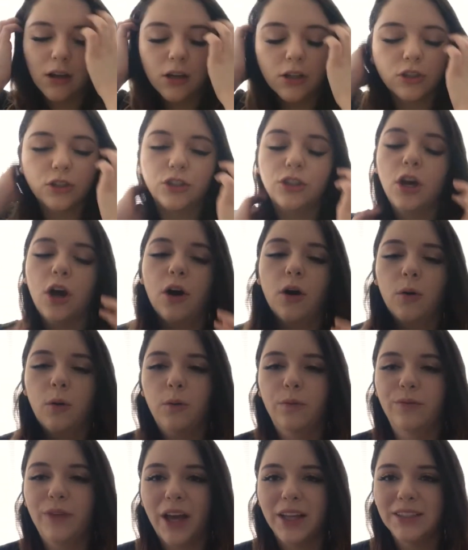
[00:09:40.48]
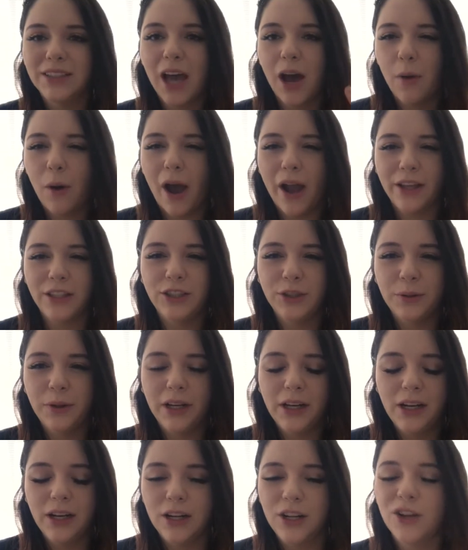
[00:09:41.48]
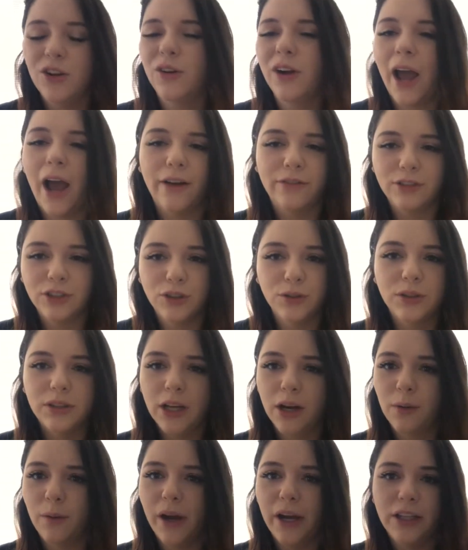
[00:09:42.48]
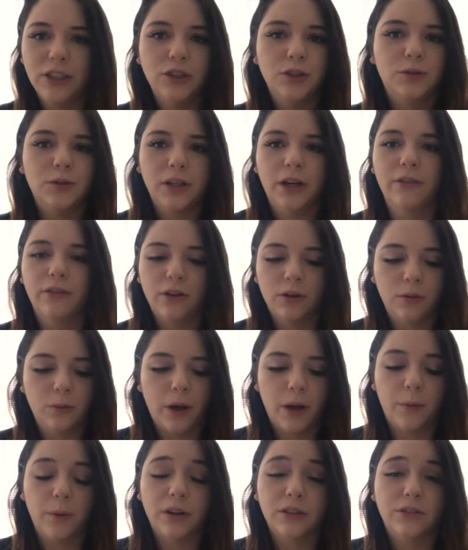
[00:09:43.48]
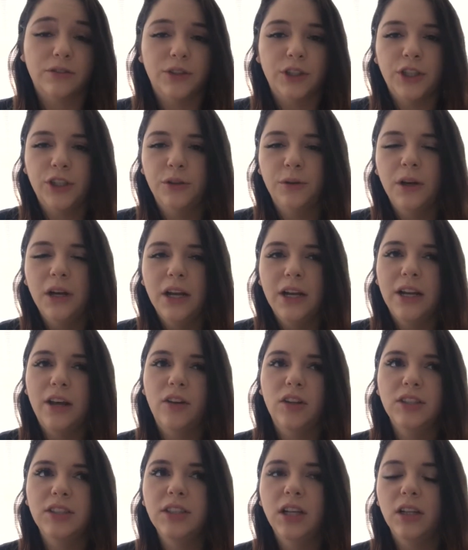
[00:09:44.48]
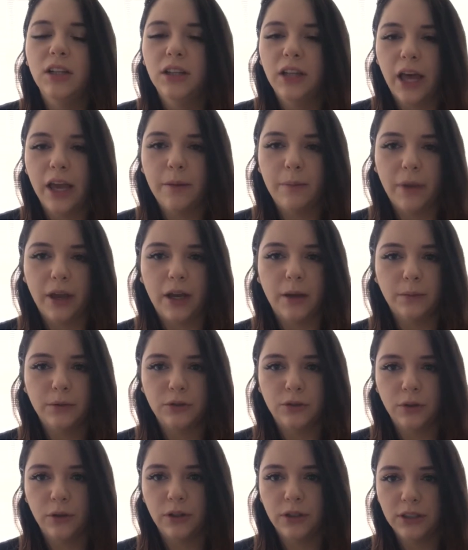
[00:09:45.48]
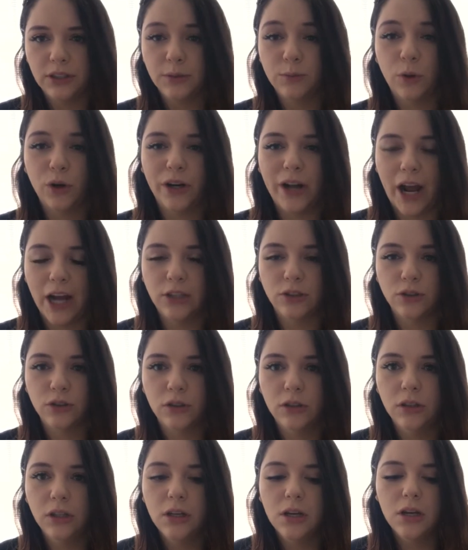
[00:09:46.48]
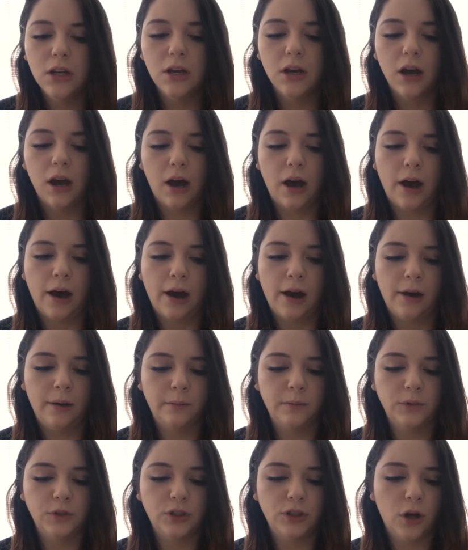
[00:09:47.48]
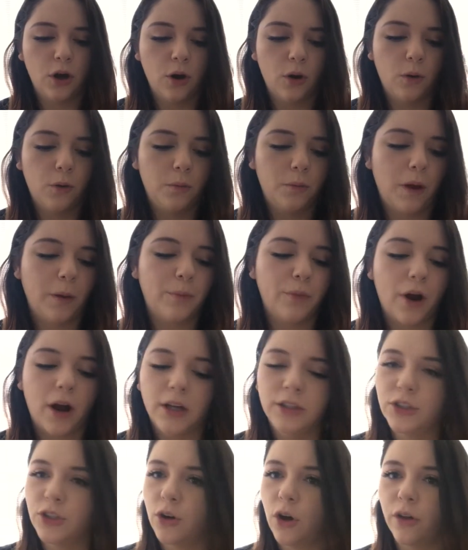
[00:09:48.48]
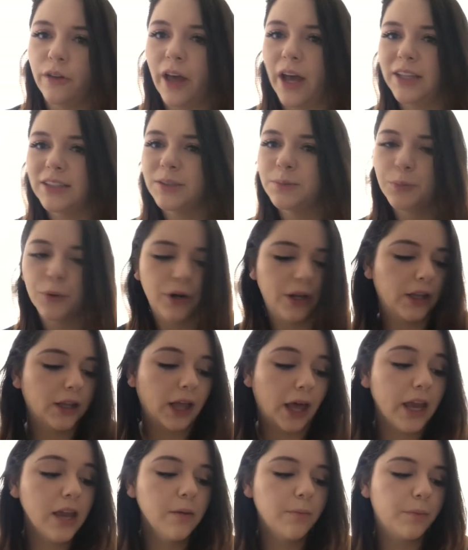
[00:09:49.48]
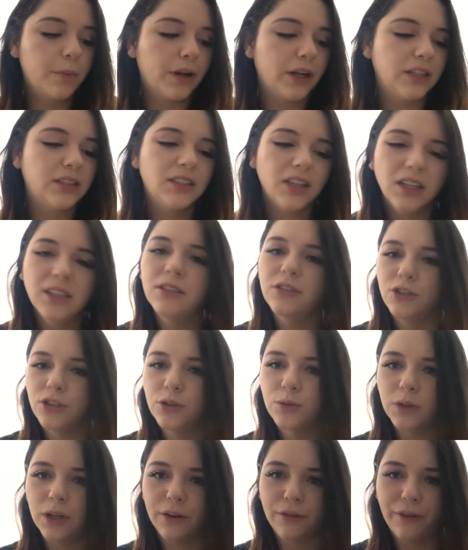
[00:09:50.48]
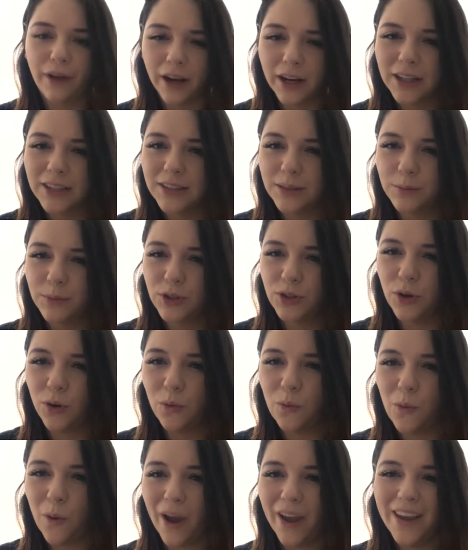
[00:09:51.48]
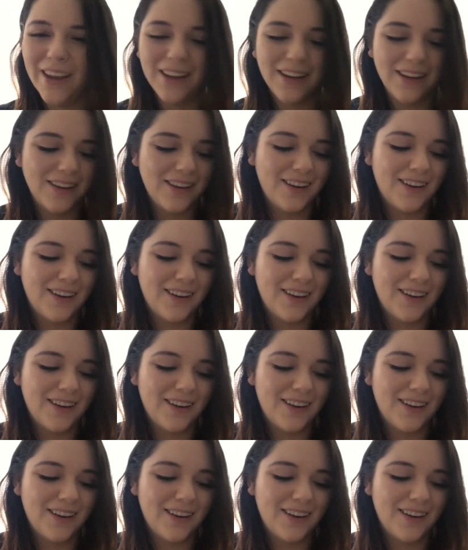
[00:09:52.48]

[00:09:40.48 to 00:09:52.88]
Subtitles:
So that's how I do it. You don't have to do it that way. Do it whatever way works for you. Now this is a light makeup tutorial. This is more natural. So my bronzer and all that's pretty light, but it does do an effect because I'm so white.